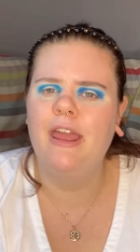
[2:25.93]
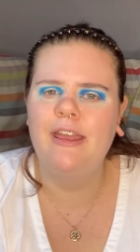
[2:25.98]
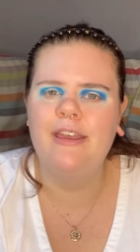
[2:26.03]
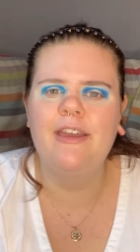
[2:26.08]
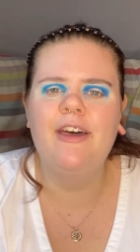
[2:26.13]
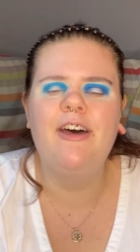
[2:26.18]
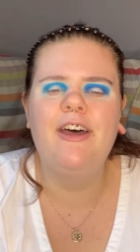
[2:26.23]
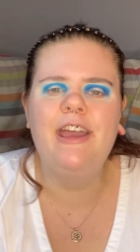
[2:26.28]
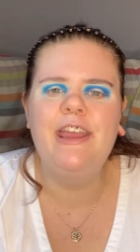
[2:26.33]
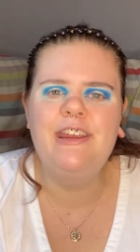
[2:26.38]

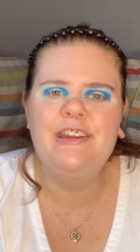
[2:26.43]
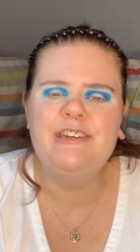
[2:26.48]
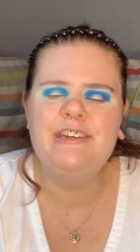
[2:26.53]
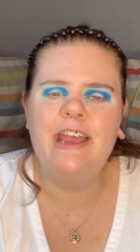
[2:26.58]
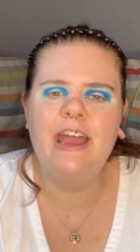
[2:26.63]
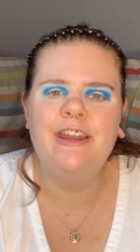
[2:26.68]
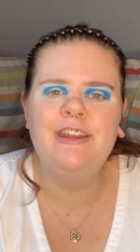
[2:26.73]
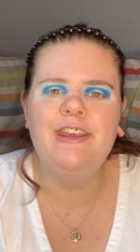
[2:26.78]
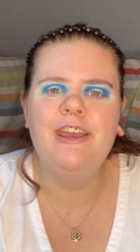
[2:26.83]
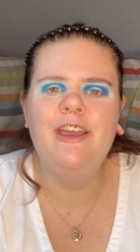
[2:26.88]

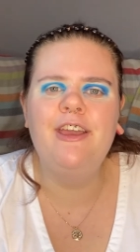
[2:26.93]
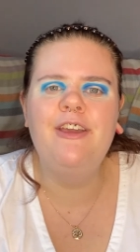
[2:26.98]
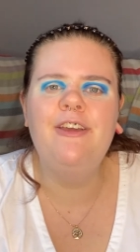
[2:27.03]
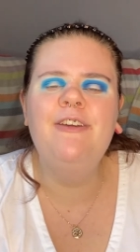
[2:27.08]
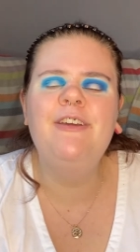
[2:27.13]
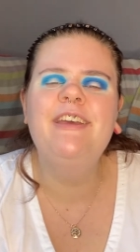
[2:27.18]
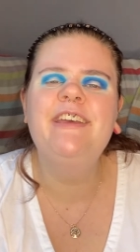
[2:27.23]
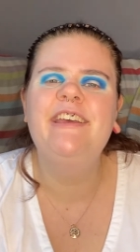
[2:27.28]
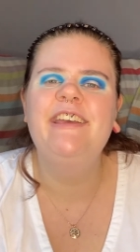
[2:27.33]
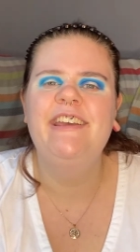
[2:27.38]

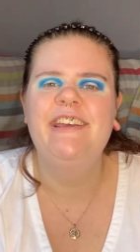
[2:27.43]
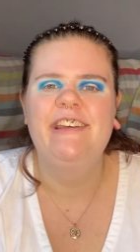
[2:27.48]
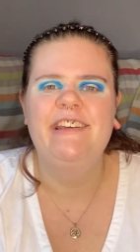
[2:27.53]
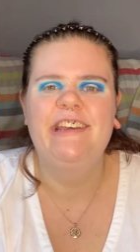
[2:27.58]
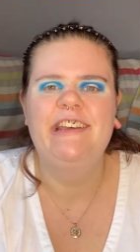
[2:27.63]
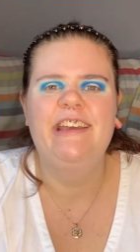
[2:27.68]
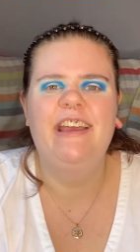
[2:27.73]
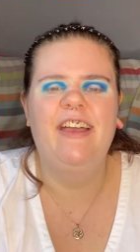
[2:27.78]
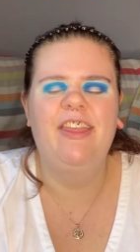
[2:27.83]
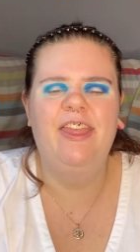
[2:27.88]
eyeshadow,
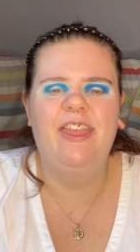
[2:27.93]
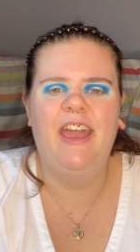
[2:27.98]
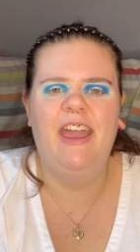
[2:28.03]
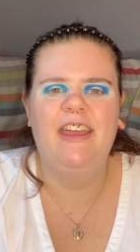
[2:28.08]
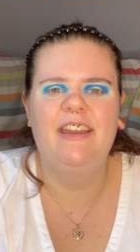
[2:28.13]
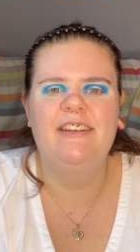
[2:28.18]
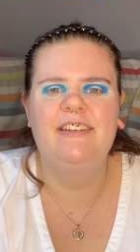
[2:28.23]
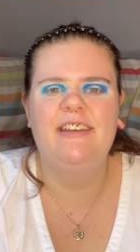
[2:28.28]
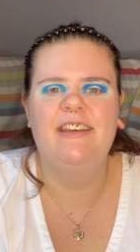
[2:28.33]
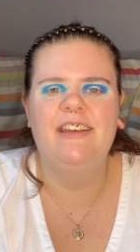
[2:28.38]
and
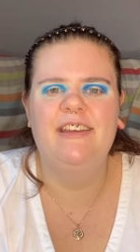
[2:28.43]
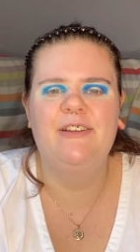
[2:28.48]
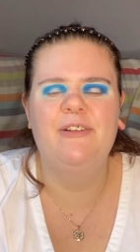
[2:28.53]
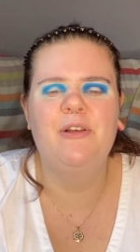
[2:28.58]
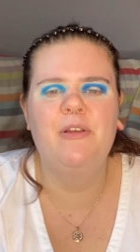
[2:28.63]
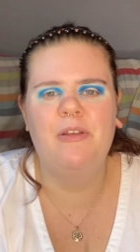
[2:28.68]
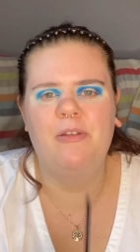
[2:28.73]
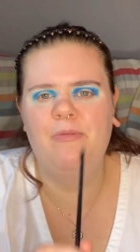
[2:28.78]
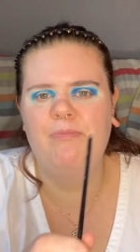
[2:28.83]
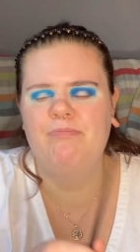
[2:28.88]
then
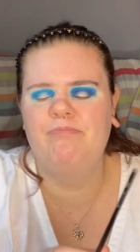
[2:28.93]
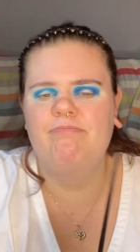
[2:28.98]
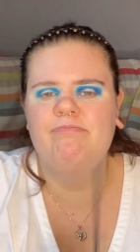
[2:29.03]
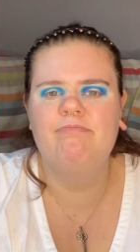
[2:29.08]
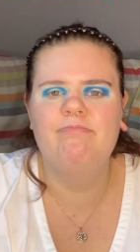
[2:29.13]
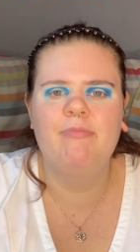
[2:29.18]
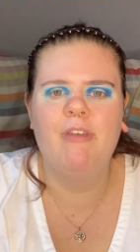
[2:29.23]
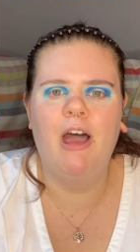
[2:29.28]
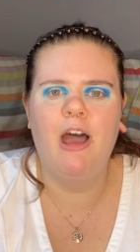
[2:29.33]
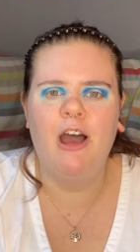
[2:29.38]

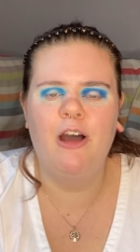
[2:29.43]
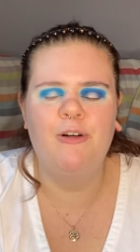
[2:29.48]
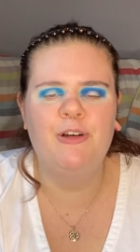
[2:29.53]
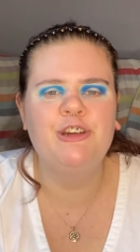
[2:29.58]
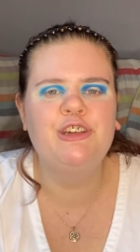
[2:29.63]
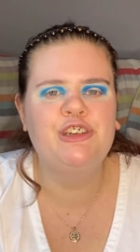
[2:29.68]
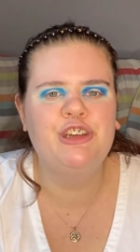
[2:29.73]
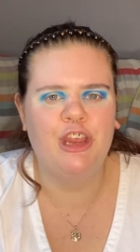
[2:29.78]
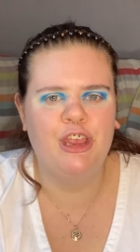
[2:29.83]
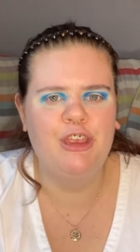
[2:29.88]
I'll
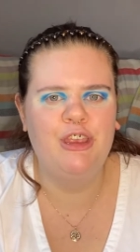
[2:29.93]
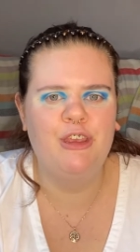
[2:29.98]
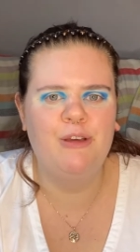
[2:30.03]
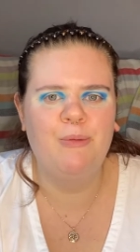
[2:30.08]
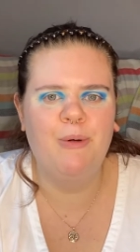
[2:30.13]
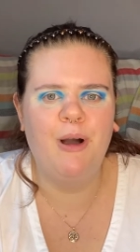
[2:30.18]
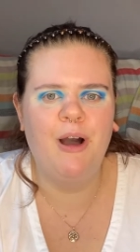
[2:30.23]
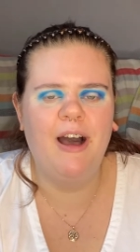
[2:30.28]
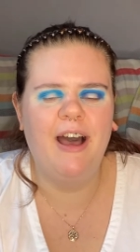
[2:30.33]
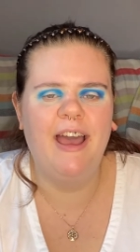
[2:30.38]
show you
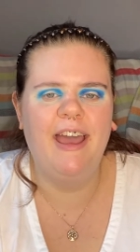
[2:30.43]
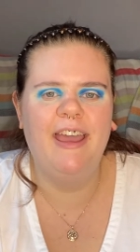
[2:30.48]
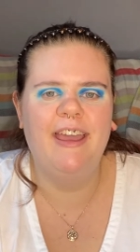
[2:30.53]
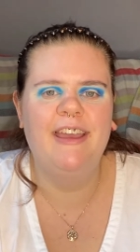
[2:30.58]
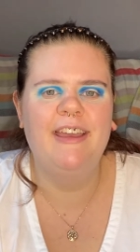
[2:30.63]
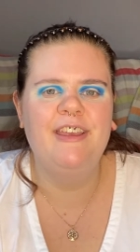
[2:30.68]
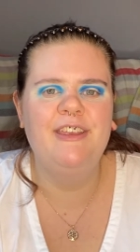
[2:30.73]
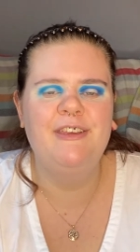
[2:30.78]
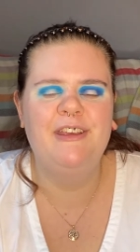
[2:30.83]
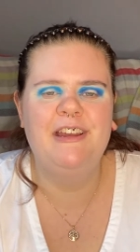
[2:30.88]

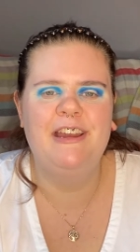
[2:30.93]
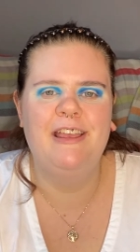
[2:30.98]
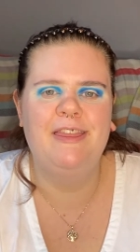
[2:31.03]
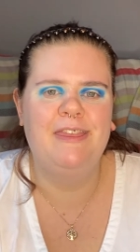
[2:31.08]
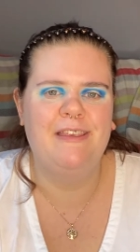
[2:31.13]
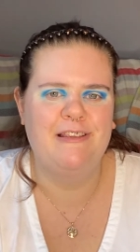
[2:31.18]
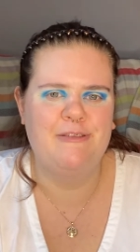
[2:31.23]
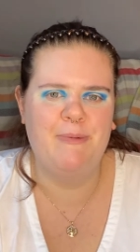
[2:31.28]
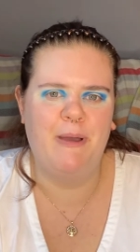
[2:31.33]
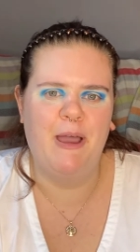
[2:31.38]
why you need
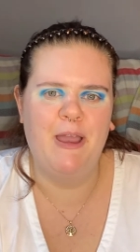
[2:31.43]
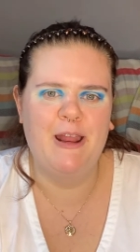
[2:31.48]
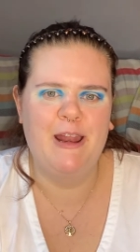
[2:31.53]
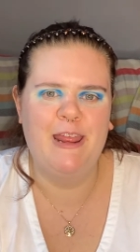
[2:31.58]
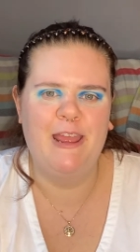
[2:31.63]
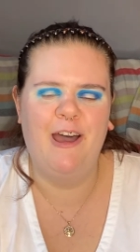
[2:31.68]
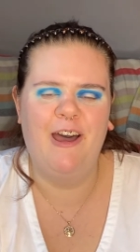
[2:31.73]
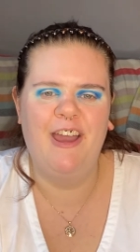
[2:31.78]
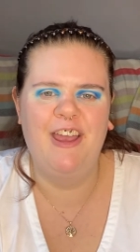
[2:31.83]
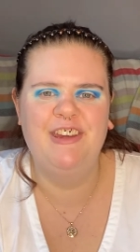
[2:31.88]
the sparkly
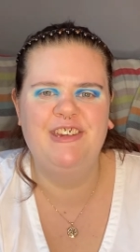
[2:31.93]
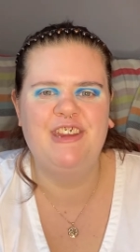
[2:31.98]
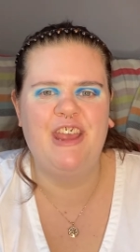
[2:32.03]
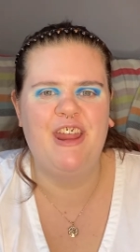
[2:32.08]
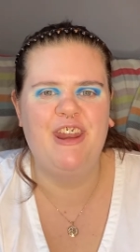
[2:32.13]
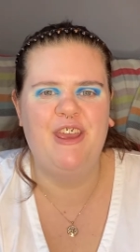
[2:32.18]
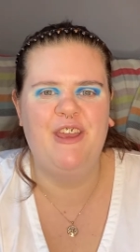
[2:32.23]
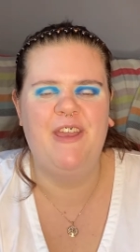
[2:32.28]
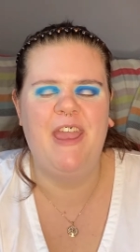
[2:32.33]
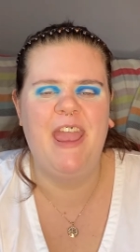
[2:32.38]

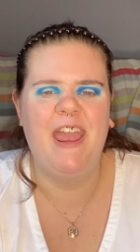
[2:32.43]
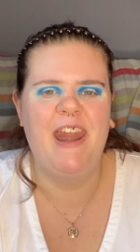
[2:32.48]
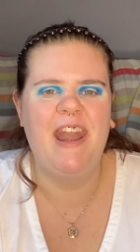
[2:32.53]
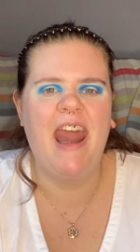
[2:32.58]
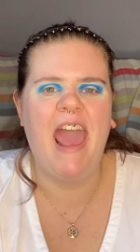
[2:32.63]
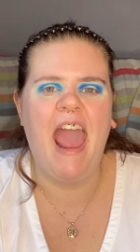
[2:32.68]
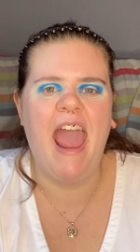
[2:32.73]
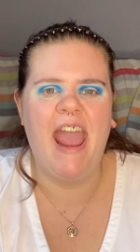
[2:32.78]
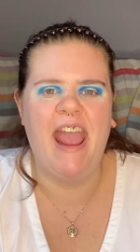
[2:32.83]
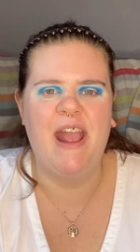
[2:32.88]
eyeshadow in
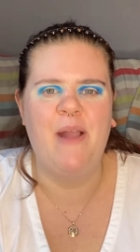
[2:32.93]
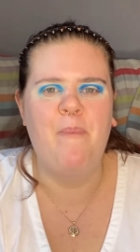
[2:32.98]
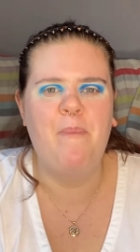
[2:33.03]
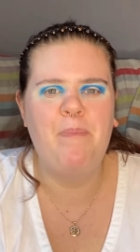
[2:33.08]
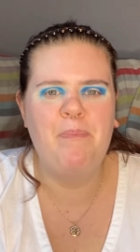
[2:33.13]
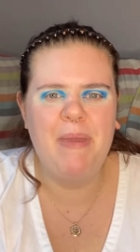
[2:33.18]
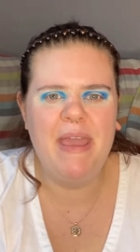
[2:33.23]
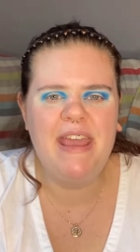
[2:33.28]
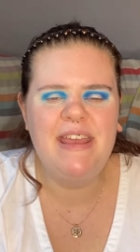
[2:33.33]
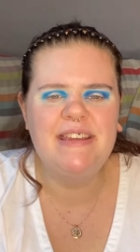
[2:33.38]
a
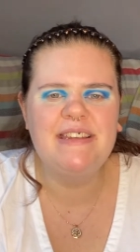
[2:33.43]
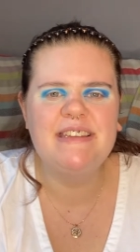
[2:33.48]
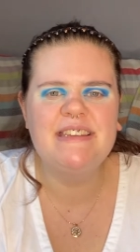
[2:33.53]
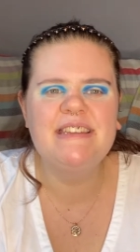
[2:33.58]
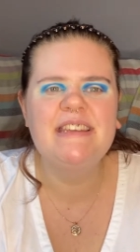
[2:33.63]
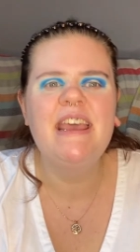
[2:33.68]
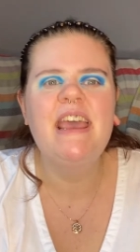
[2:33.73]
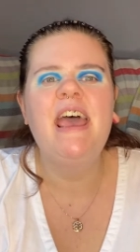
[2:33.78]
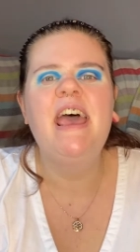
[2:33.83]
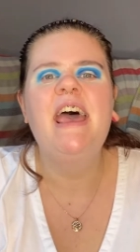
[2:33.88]
bit.